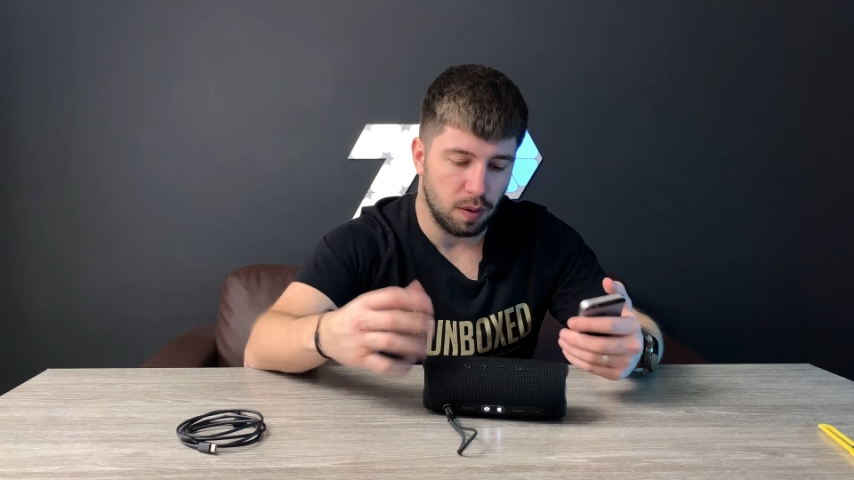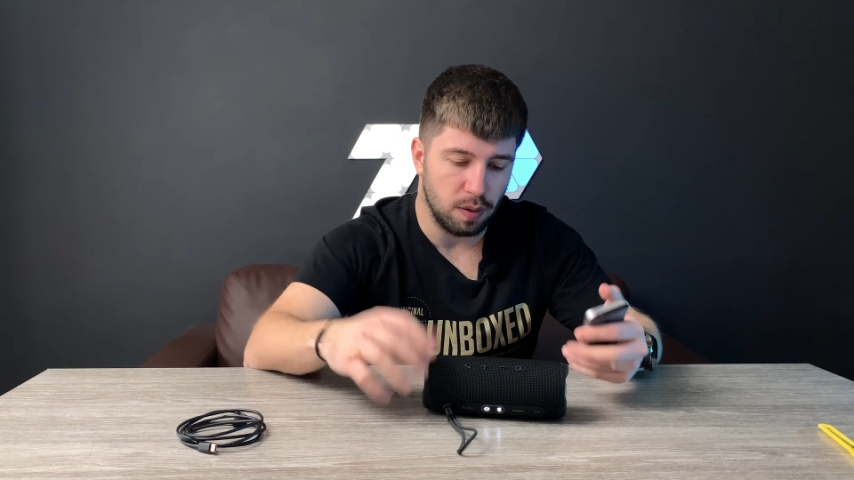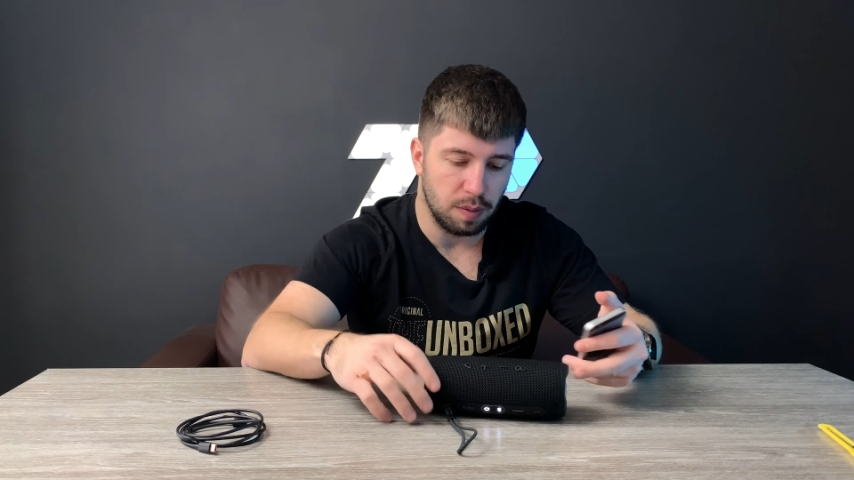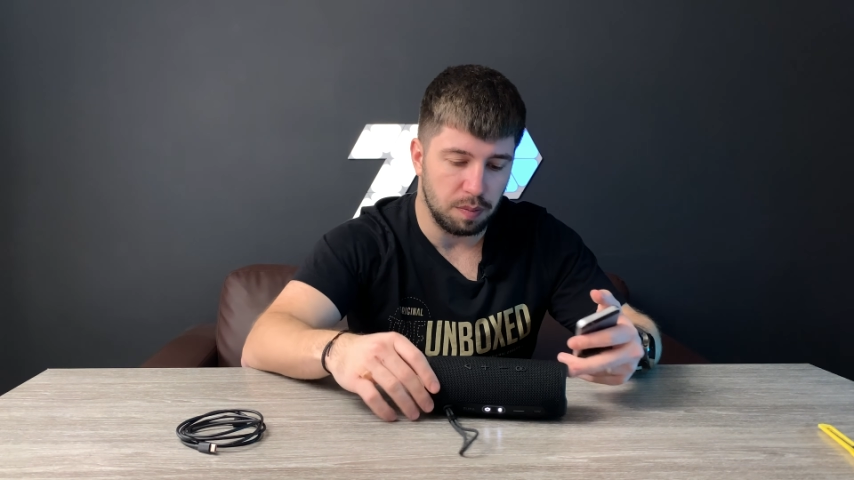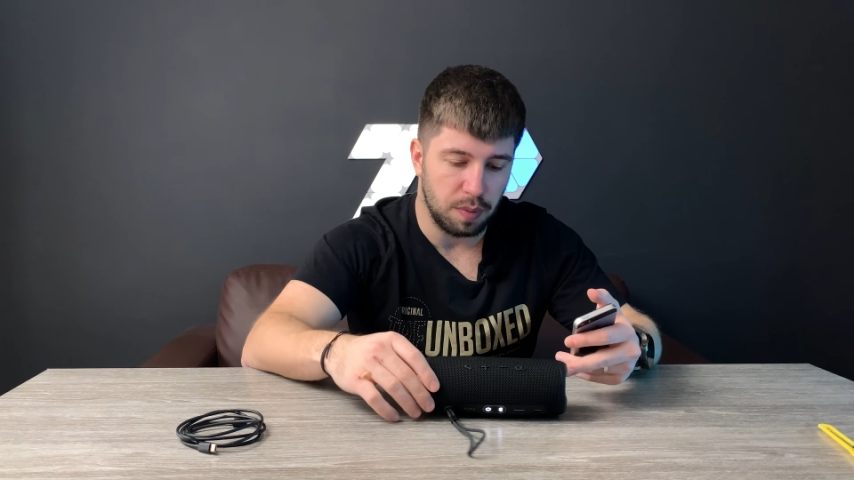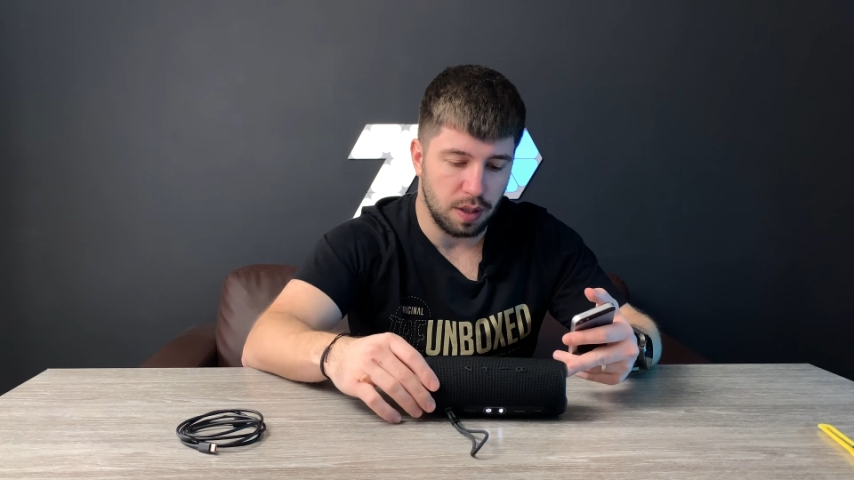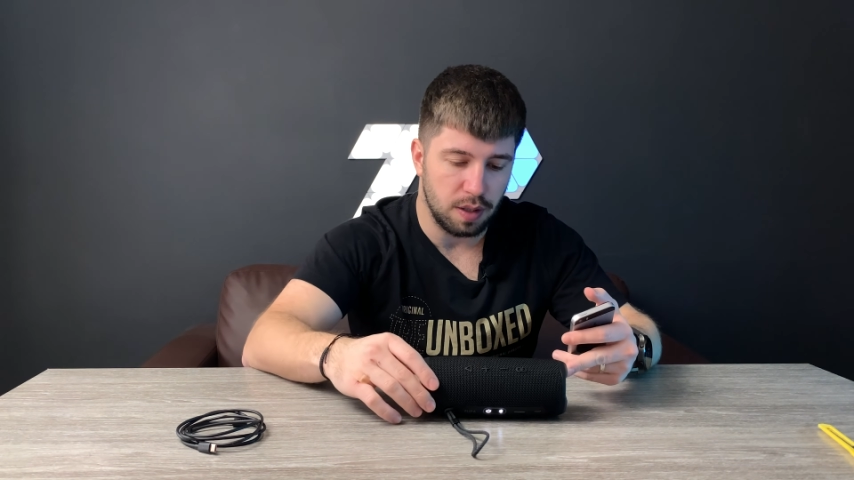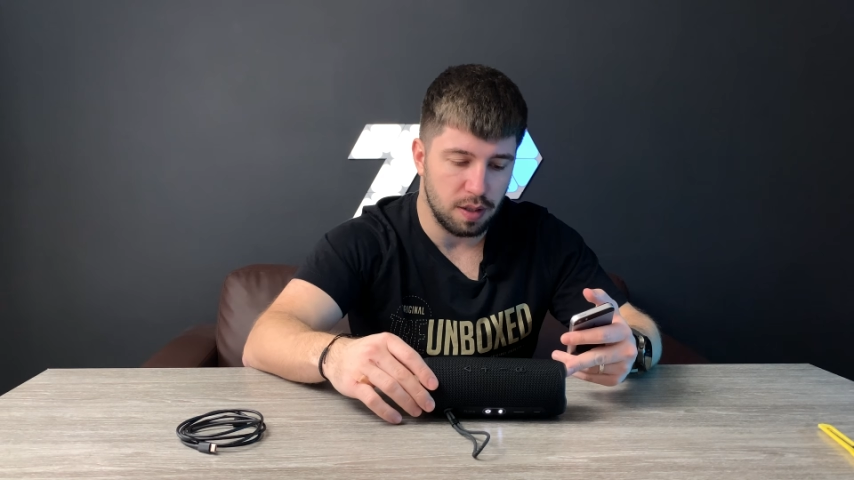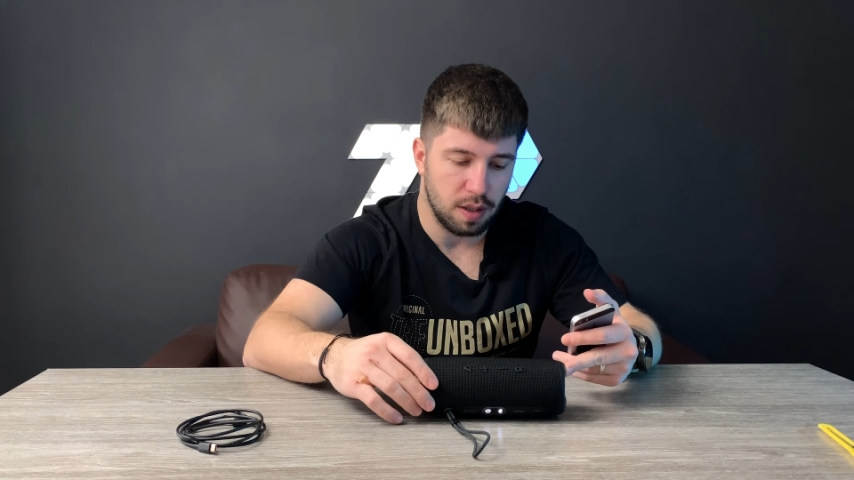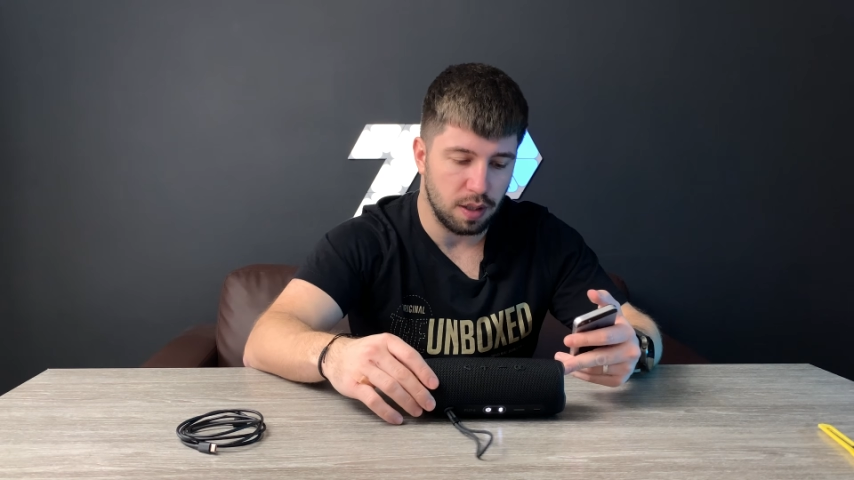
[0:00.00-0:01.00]
all the
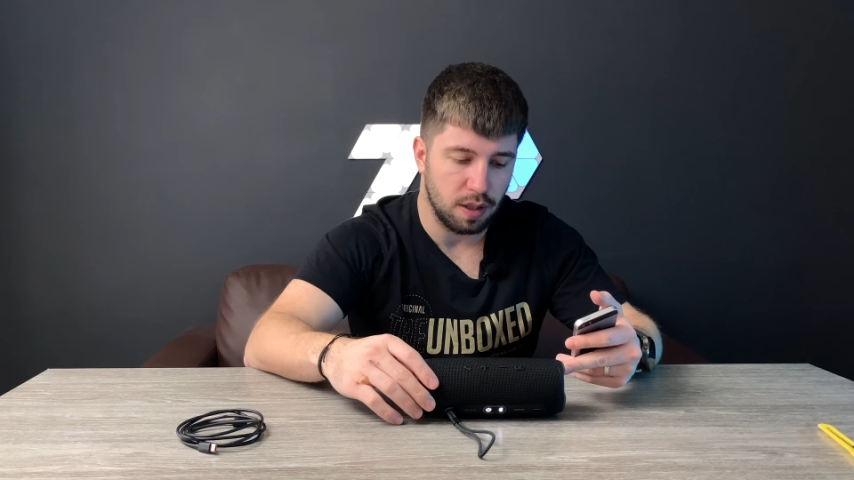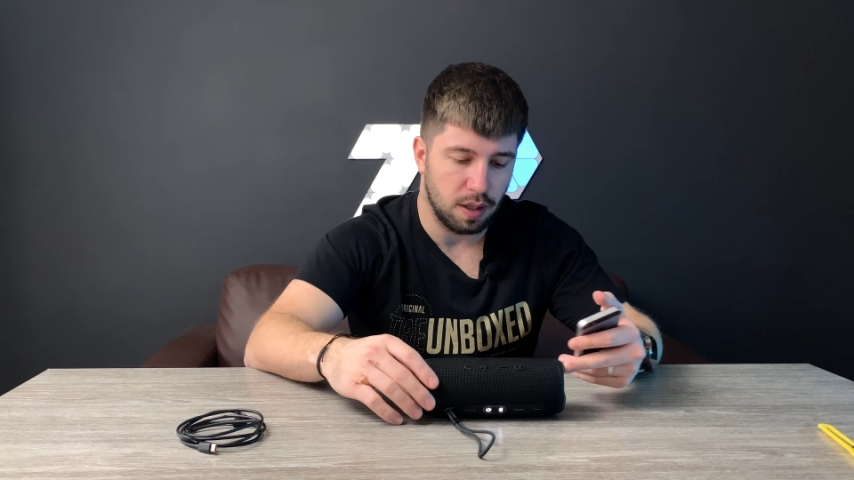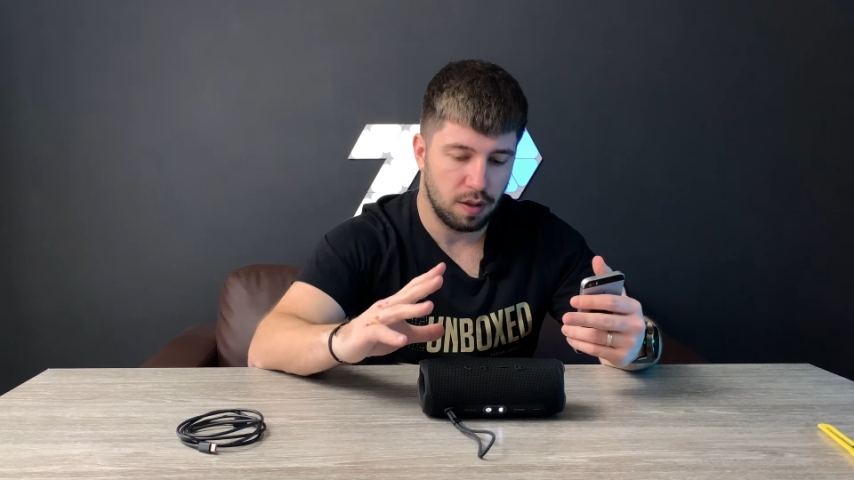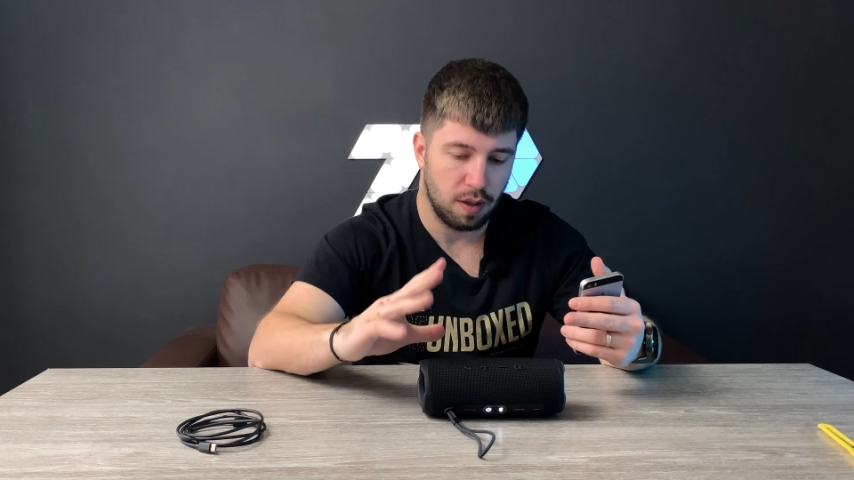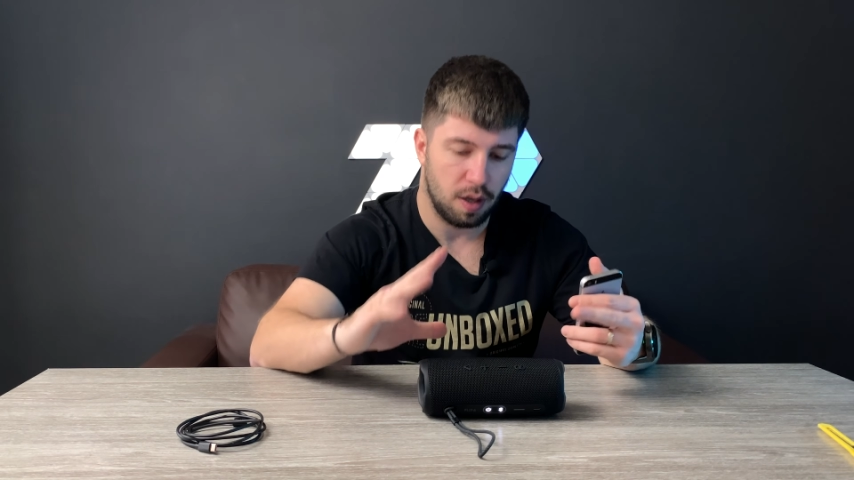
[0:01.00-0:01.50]
mids and the